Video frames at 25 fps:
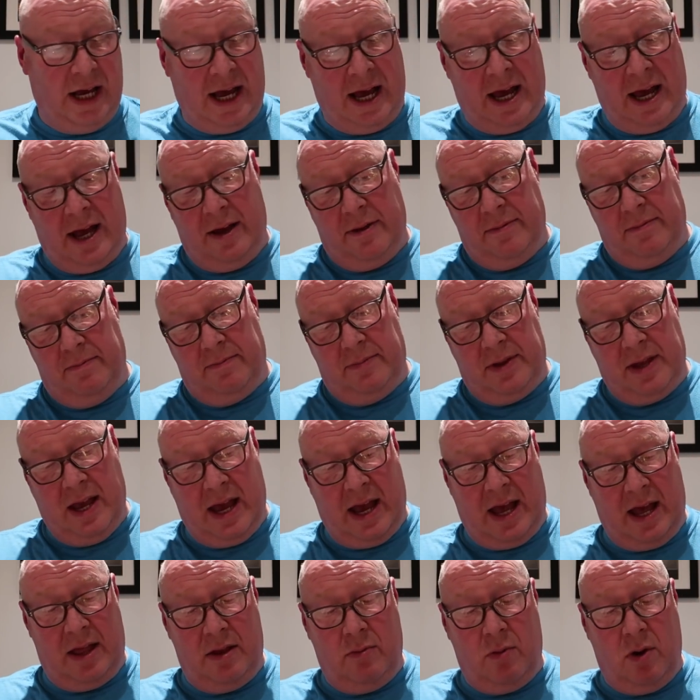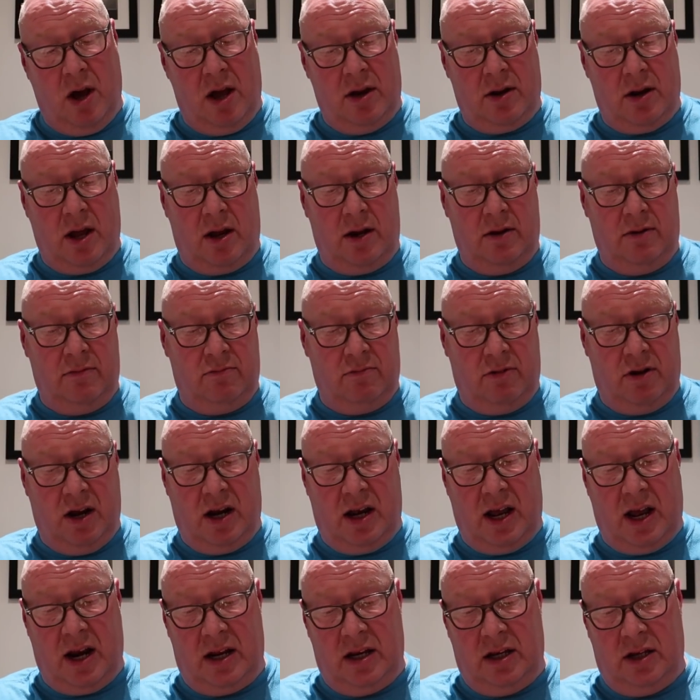Yeah, there weren't
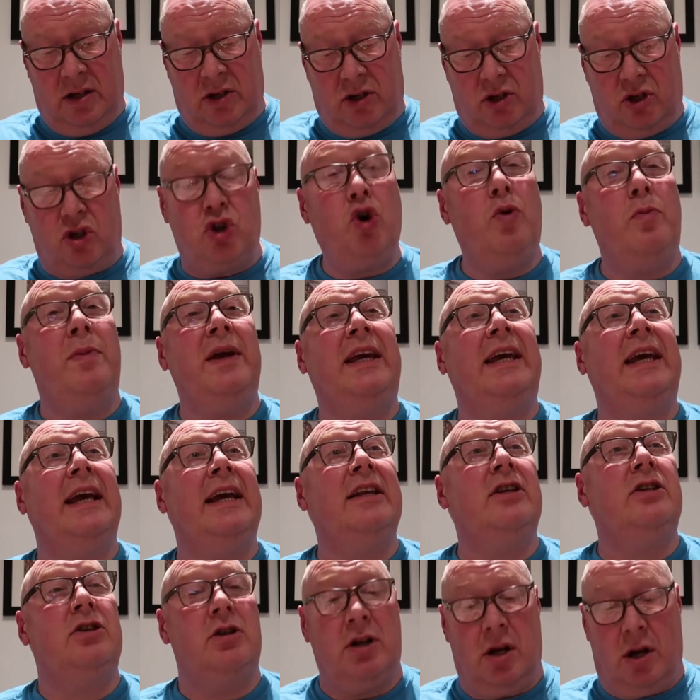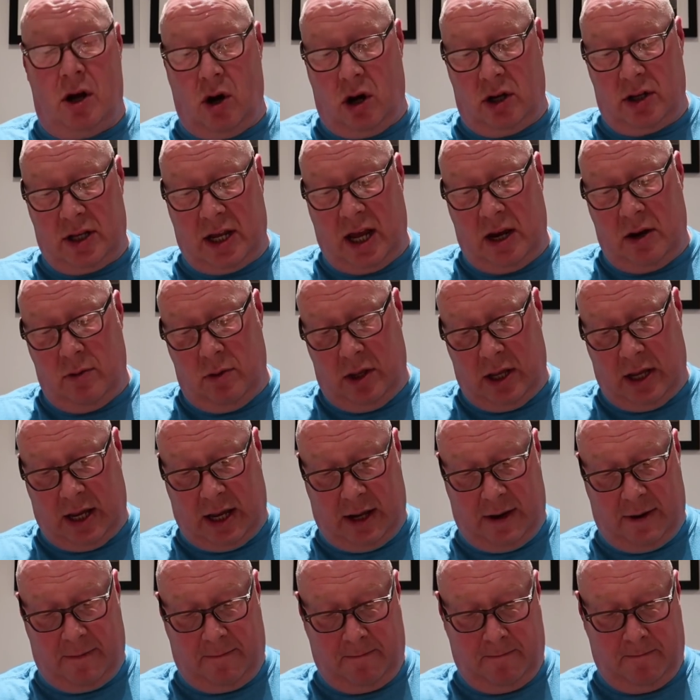really any tubby kids in our day, were
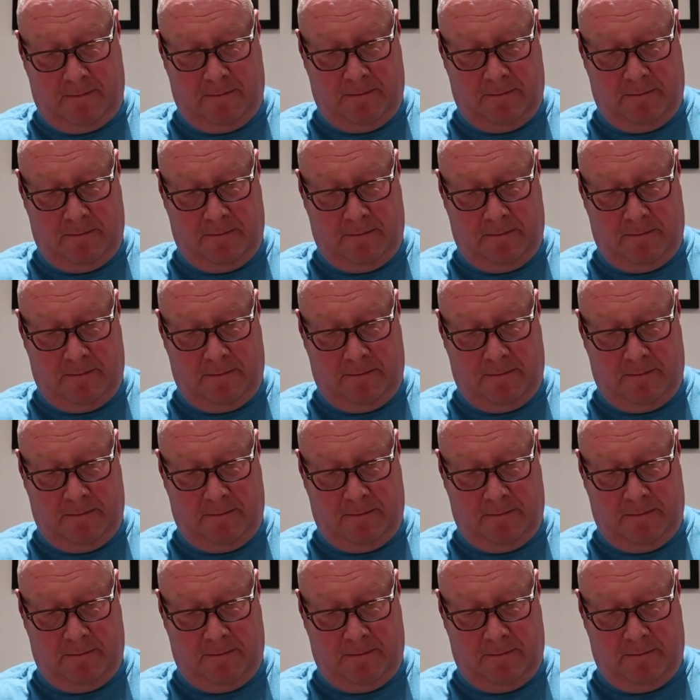they?